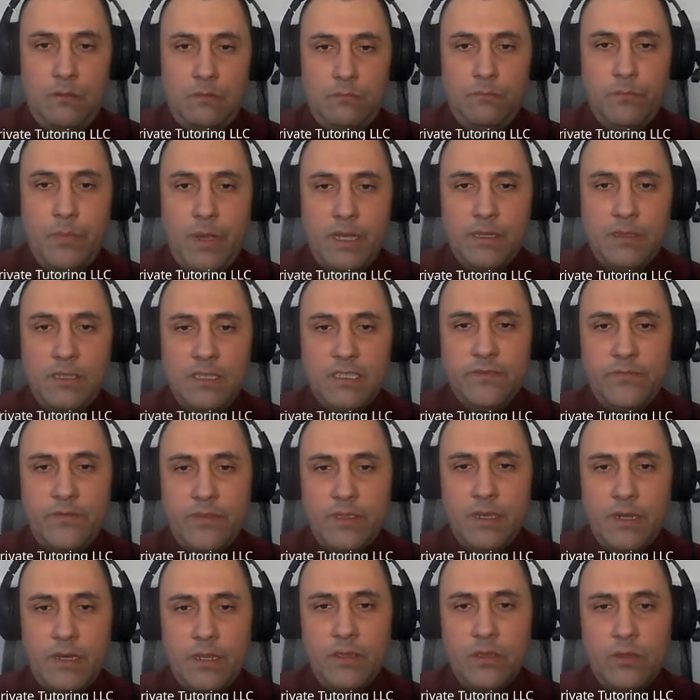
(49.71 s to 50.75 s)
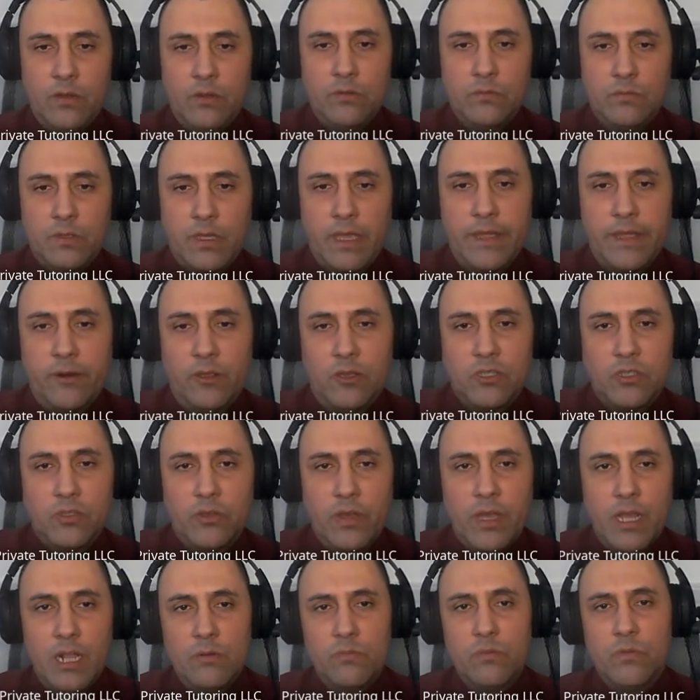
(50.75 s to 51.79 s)
But this video can also
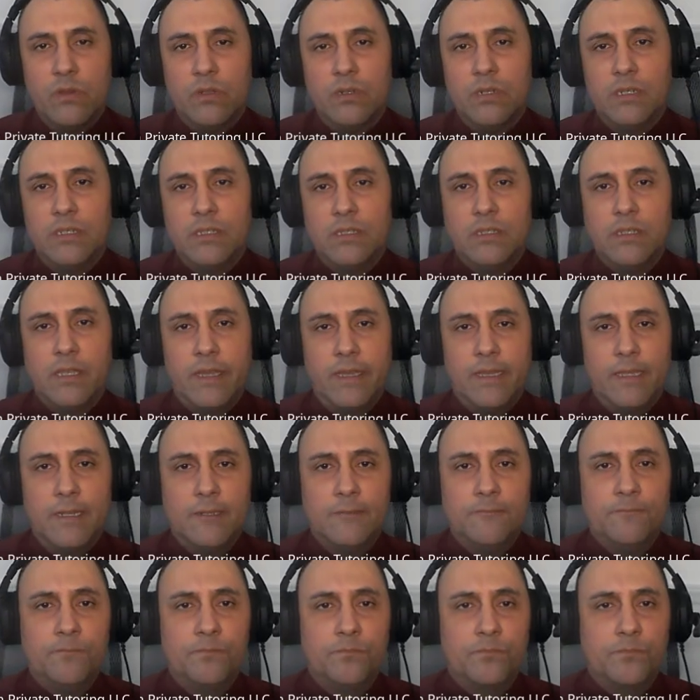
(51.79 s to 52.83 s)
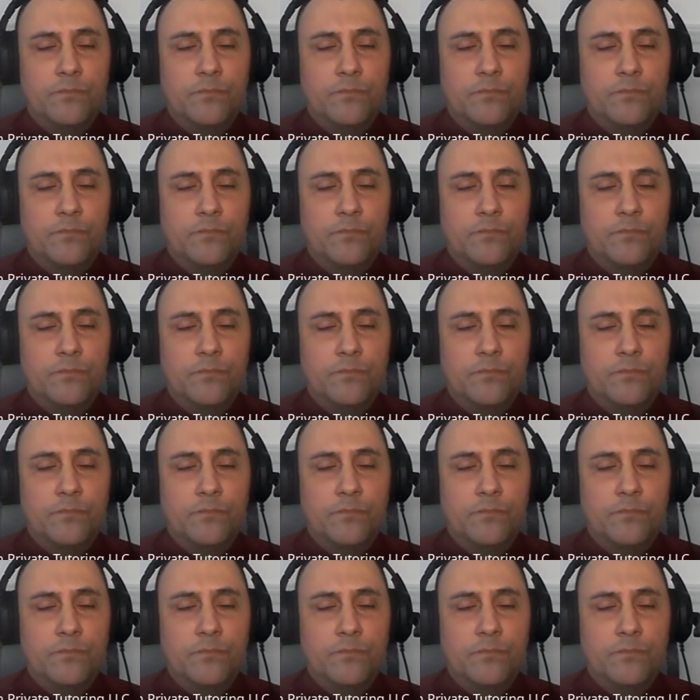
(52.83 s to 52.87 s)
help you understand